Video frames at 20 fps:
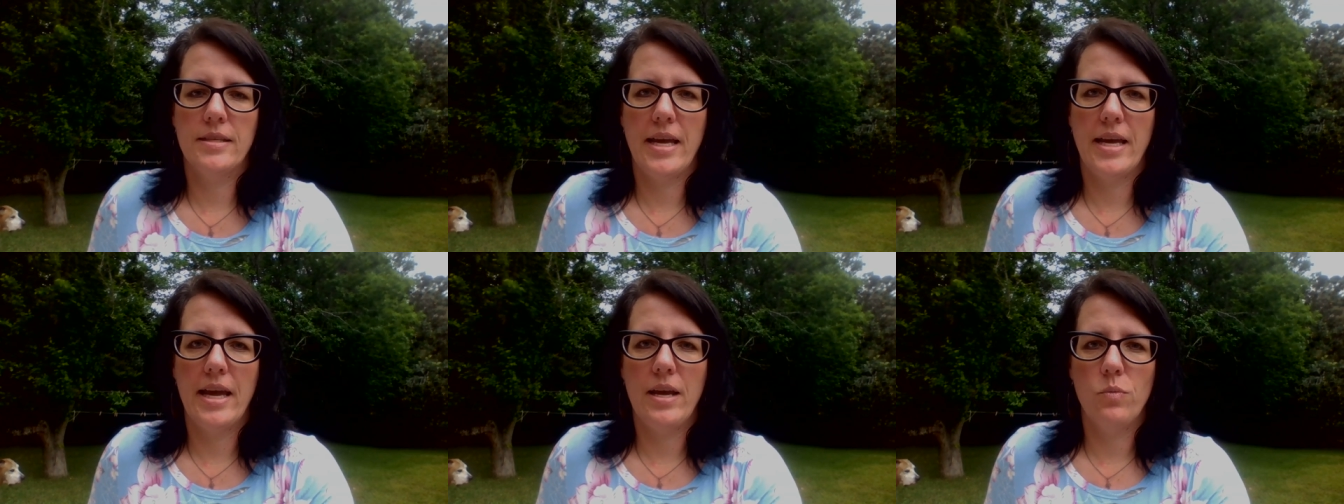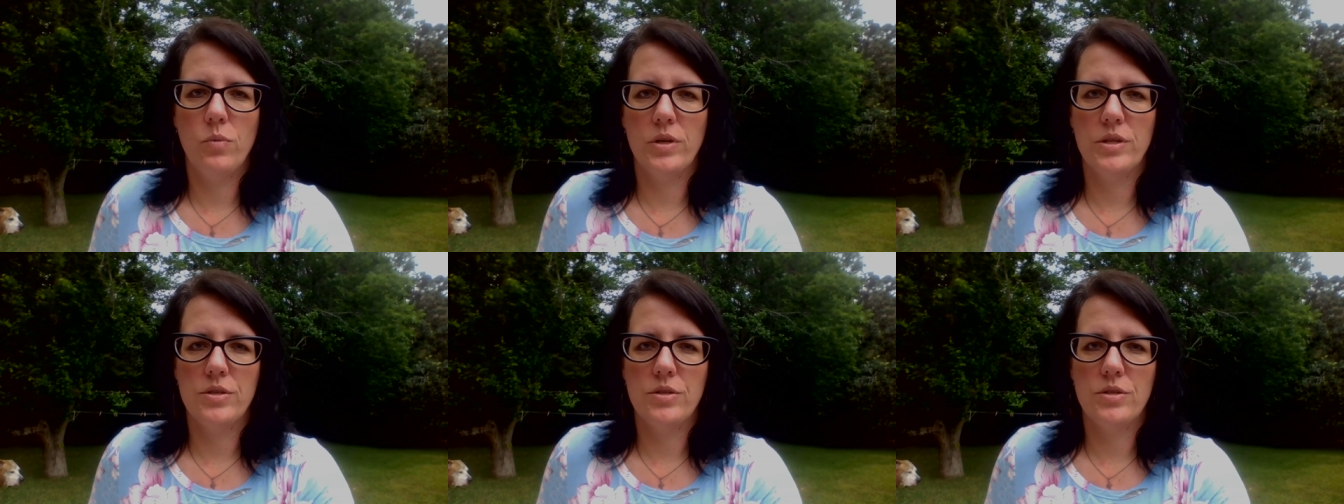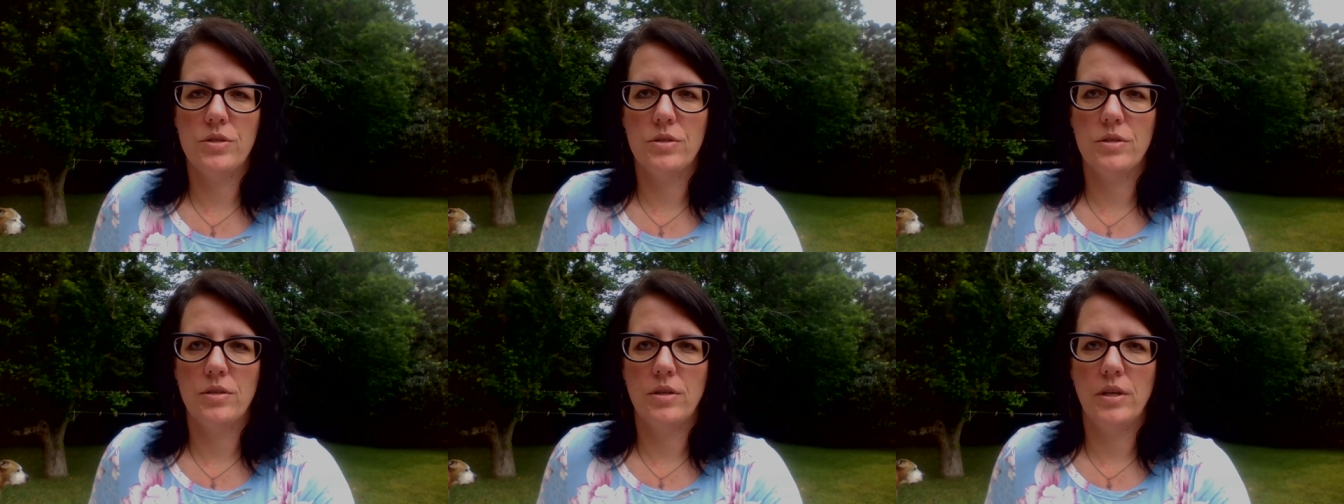Kate was
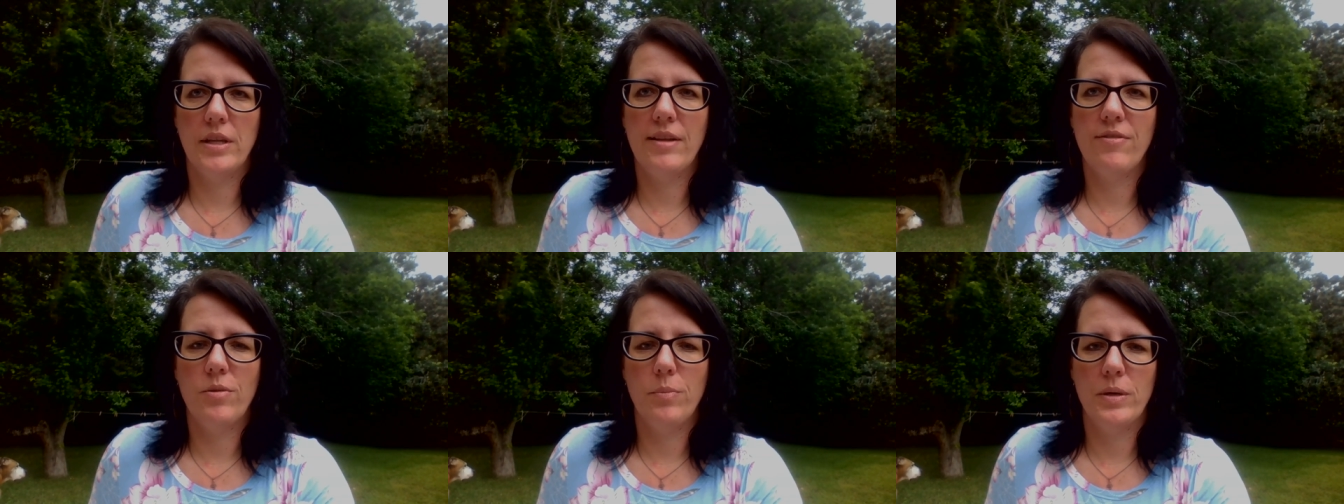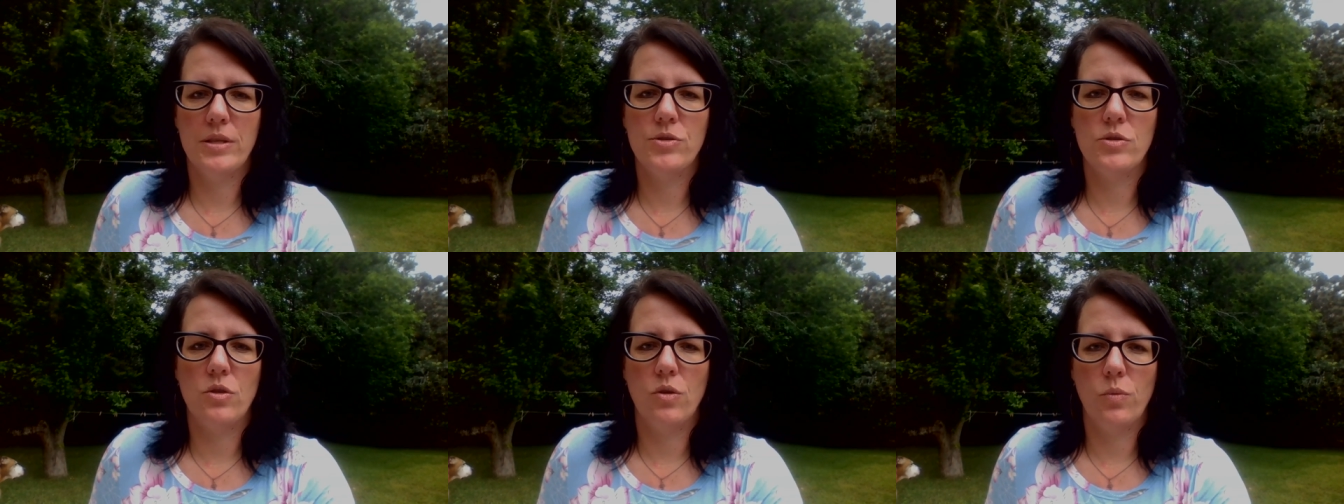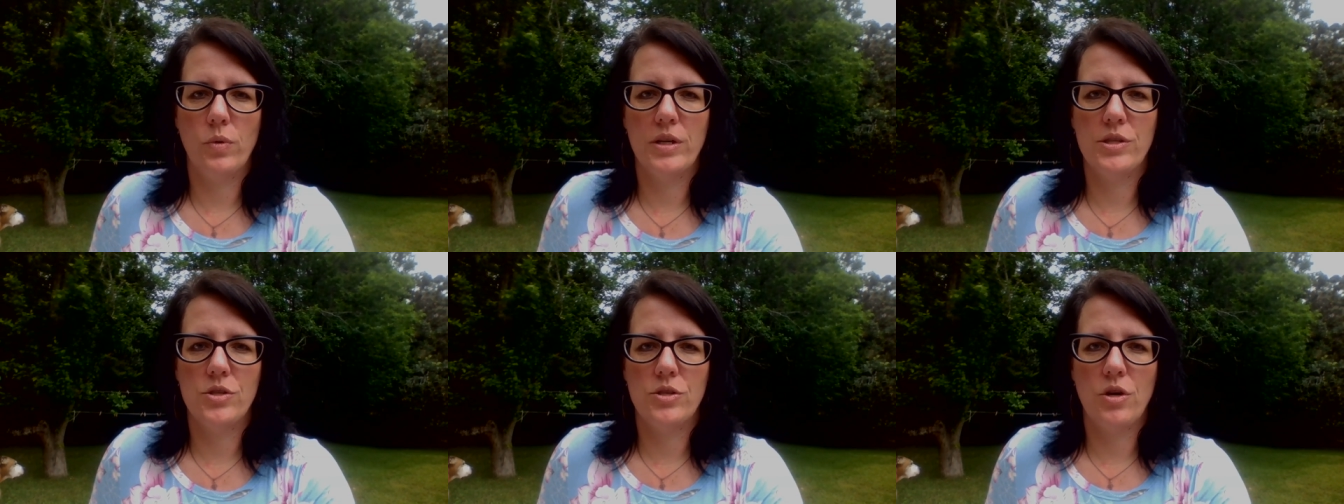11 months old
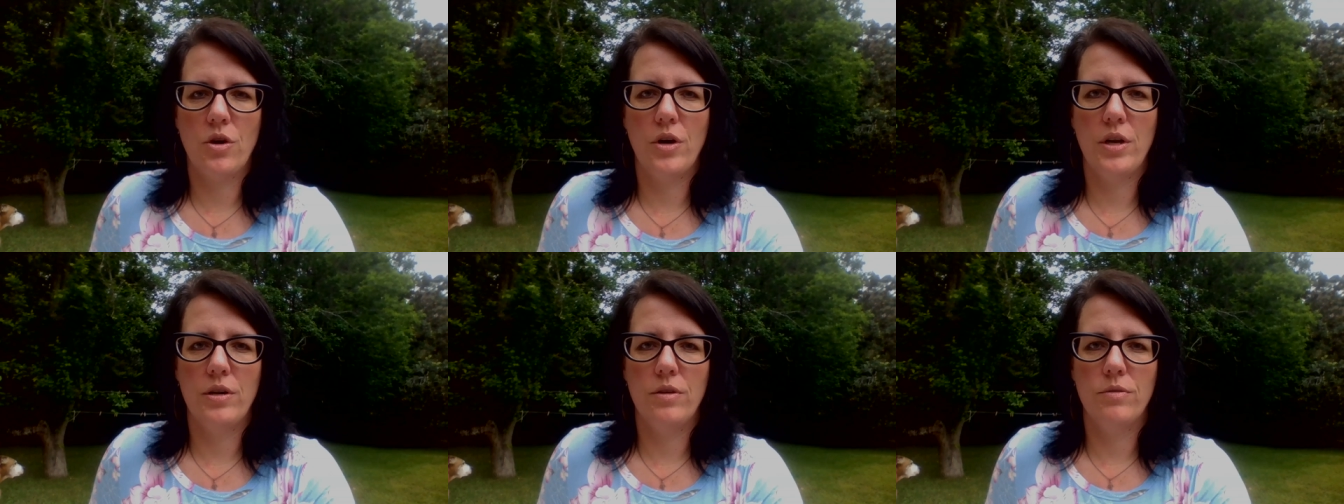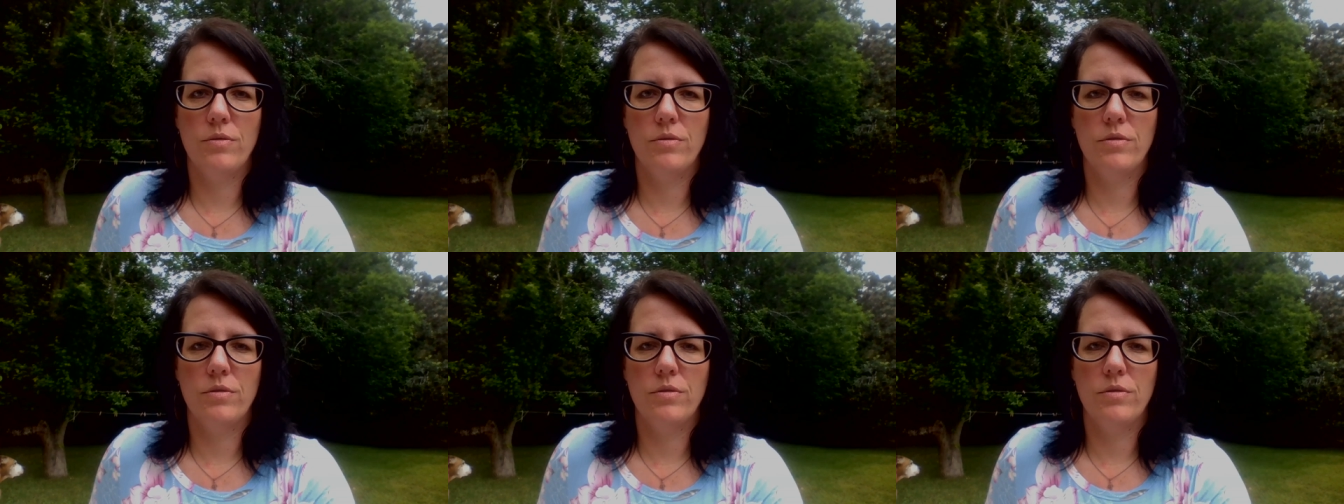when I started